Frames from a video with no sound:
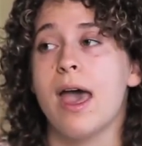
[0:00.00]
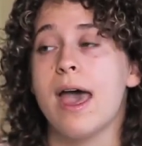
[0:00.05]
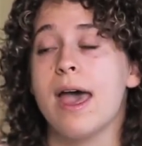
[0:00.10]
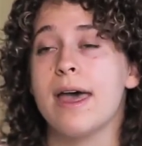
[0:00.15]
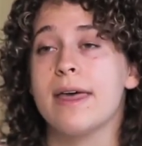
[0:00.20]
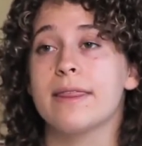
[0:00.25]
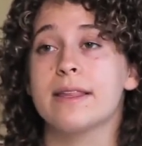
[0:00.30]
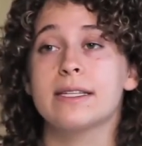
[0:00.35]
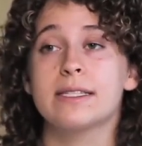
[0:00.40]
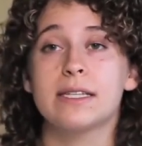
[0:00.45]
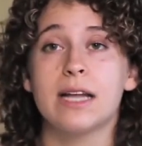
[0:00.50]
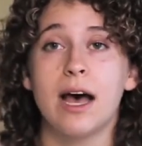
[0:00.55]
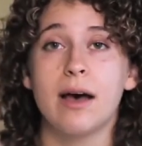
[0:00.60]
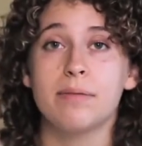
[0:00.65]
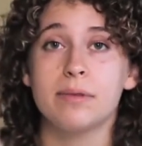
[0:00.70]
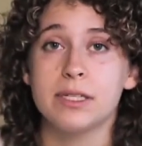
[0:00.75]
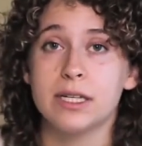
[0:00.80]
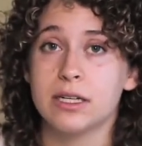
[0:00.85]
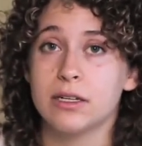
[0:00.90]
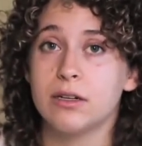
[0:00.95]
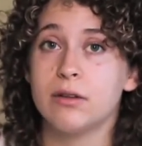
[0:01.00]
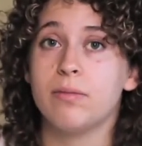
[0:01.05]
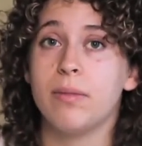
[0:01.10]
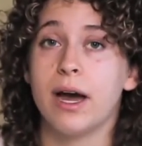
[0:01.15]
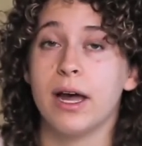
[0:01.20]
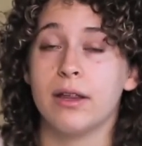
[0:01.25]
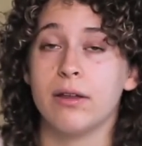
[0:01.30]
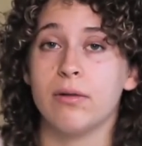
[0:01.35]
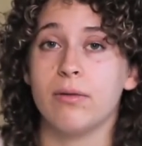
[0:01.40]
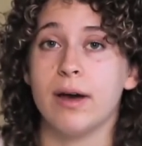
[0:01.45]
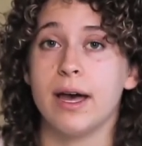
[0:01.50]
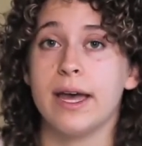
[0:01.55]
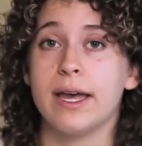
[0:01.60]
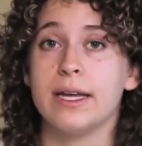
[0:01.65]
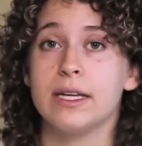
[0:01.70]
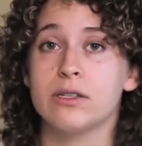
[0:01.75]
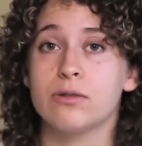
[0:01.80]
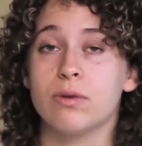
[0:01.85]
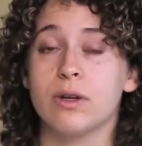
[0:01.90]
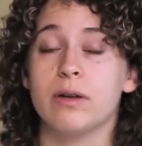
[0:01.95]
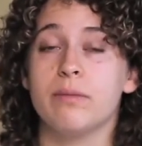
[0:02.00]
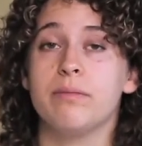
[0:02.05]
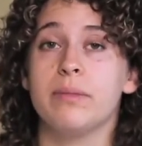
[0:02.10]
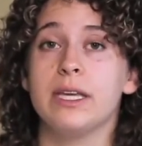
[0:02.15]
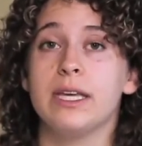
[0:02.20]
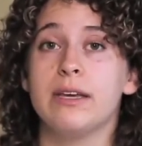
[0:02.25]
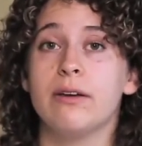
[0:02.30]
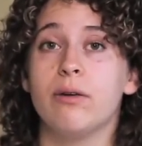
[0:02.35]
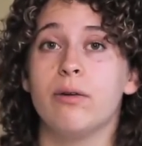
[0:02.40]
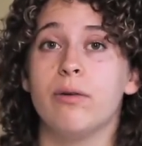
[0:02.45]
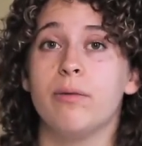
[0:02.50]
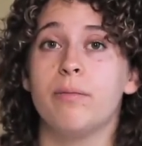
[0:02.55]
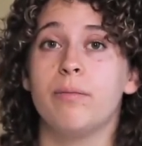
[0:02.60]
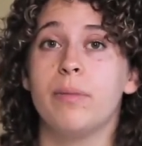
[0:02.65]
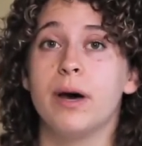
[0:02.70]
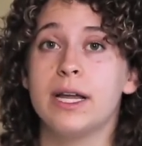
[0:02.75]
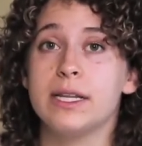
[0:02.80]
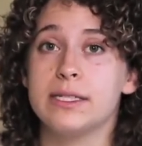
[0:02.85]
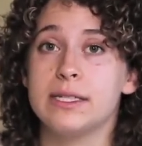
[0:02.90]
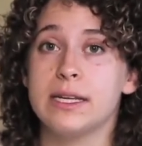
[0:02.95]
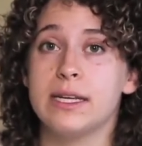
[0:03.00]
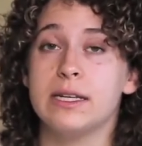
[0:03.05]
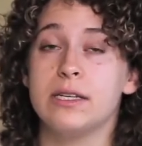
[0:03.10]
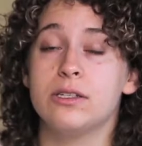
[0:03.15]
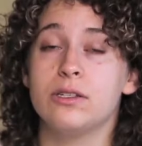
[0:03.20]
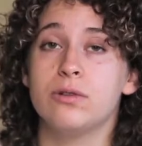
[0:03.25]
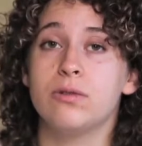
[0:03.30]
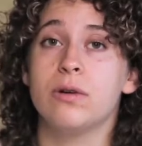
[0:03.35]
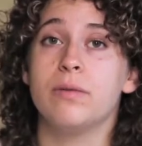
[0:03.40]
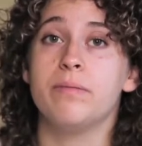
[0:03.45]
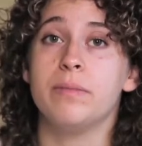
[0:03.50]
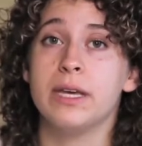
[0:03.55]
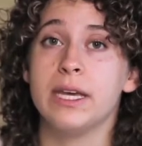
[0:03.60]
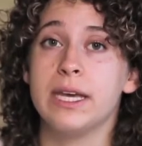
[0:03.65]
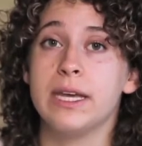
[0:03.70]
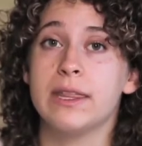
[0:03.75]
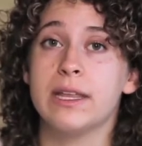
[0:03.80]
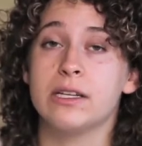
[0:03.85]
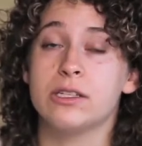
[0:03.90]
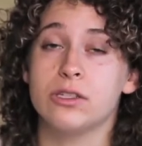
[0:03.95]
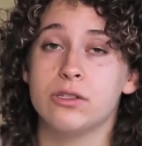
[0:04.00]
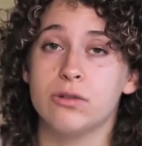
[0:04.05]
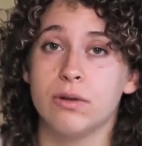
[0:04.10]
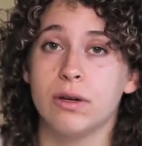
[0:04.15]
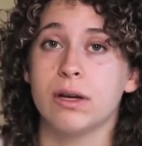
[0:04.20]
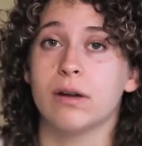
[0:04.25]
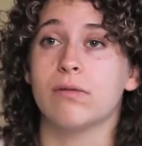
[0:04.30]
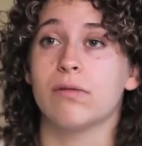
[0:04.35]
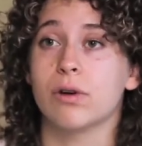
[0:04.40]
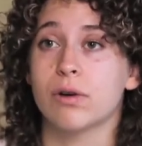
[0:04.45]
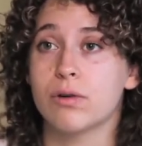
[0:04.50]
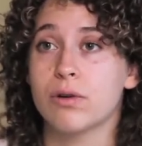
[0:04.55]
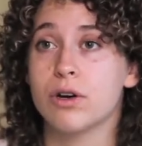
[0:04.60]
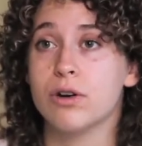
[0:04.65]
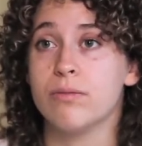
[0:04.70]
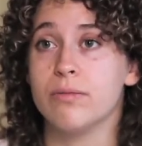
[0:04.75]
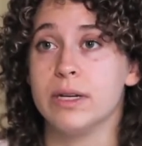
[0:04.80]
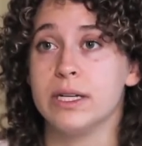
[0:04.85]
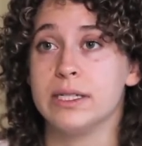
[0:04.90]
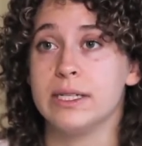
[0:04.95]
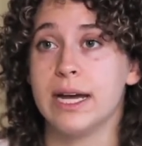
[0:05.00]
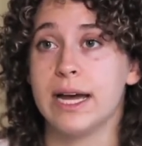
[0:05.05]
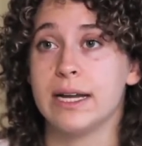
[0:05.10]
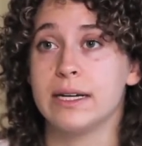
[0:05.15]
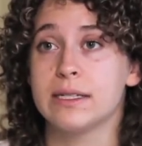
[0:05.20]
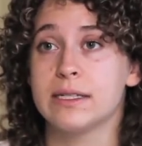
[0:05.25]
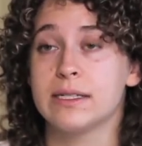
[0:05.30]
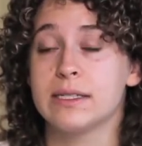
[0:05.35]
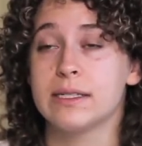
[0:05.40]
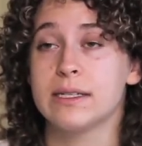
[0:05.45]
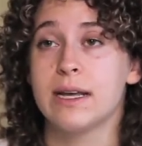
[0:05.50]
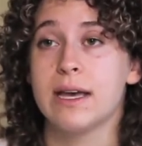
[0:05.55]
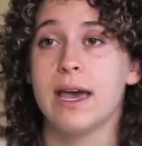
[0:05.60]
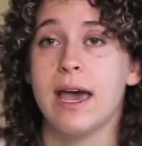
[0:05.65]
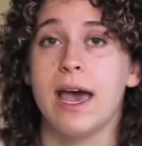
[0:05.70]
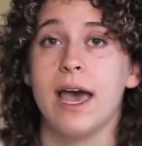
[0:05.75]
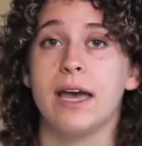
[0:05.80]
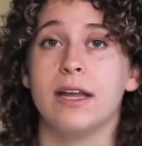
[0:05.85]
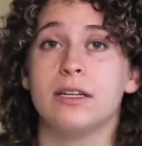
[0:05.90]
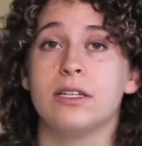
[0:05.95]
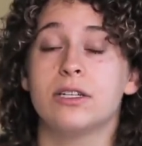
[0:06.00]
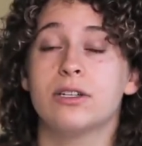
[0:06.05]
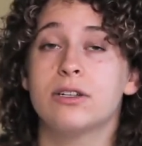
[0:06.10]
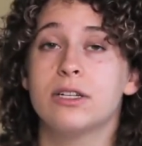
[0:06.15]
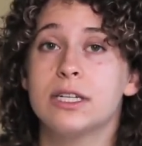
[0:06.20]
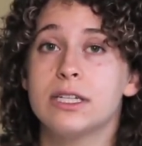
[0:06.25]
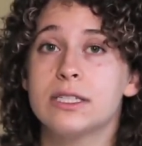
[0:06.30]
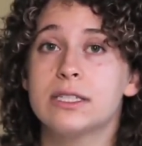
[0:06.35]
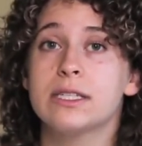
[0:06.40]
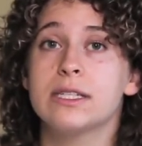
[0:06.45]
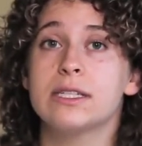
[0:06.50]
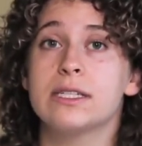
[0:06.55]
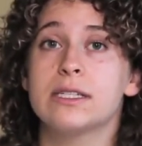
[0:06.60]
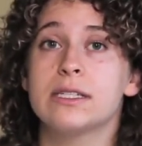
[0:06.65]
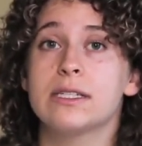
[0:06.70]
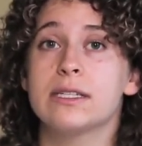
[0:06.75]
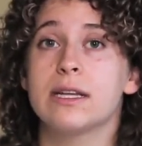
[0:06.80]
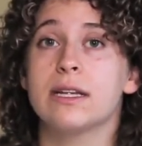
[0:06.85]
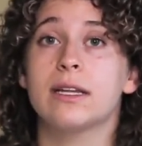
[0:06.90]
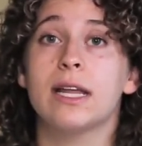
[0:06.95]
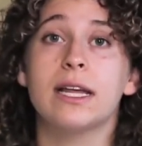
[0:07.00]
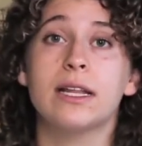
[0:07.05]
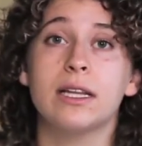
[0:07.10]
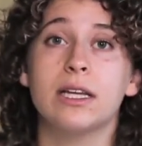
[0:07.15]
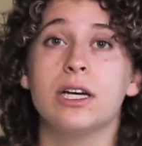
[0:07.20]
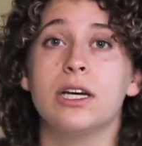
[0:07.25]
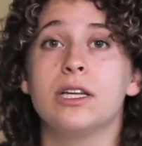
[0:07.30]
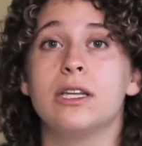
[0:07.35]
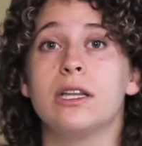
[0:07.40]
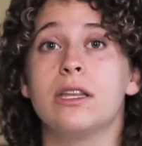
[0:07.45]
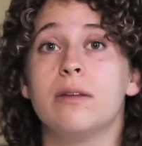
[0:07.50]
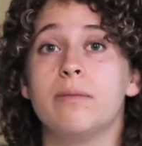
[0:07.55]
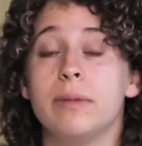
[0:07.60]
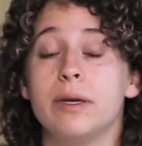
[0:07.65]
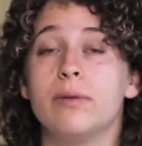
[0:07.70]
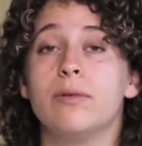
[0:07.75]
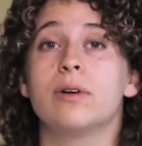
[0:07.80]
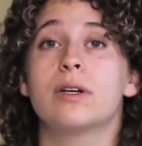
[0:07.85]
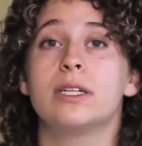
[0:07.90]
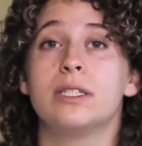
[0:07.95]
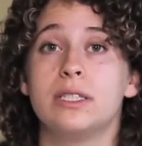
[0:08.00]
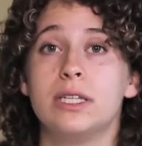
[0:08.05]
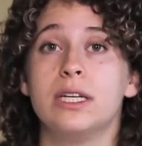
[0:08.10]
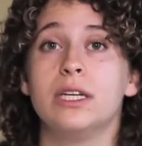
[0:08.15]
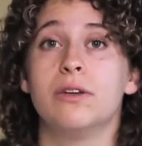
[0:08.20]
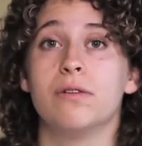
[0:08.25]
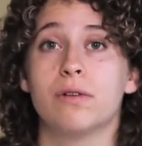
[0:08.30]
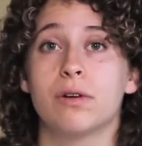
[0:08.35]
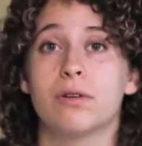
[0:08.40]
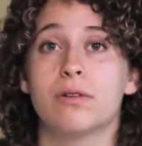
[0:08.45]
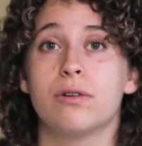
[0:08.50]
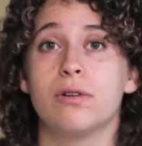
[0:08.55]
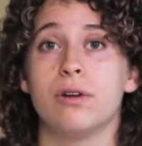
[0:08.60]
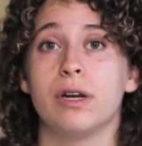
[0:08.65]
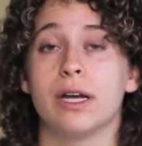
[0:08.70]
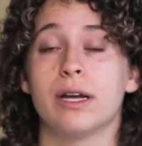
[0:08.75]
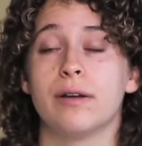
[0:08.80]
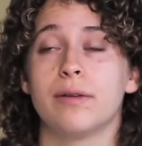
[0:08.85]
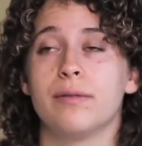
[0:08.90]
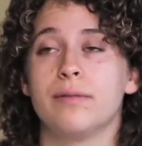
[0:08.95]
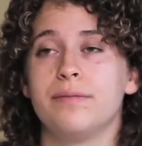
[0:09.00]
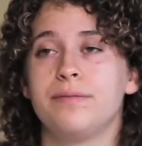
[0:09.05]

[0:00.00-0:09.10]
And the stop signal, by the way, is when a bee butts into a bee that's doing a recruitment dance and decreases the likelihood that the bee will continue recruiting.